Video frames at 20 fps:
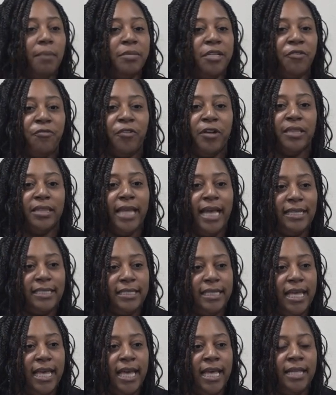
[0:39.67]
Different
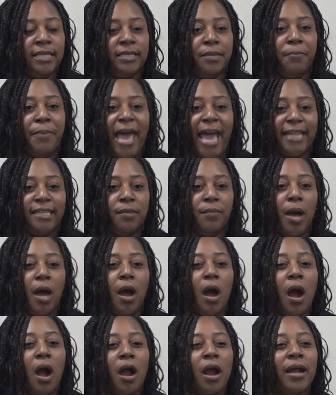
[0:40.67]
lessons impacted my
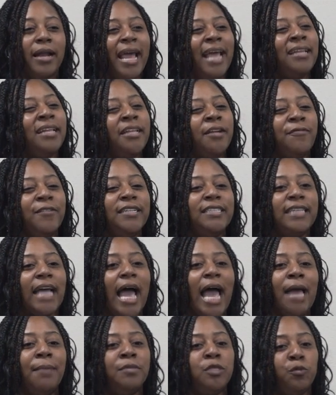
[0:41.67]
heart and the different
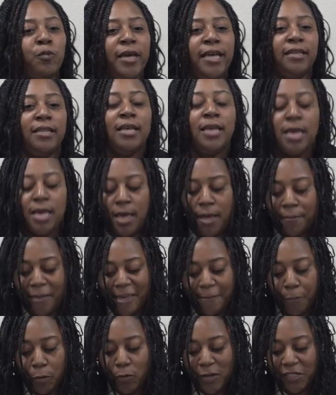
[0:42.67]
times with
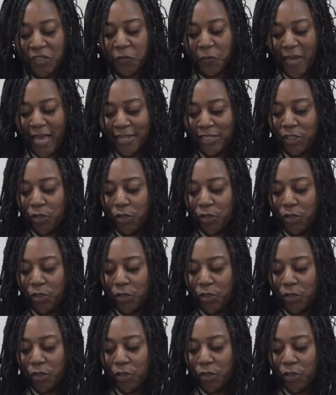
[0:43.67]
people we spent.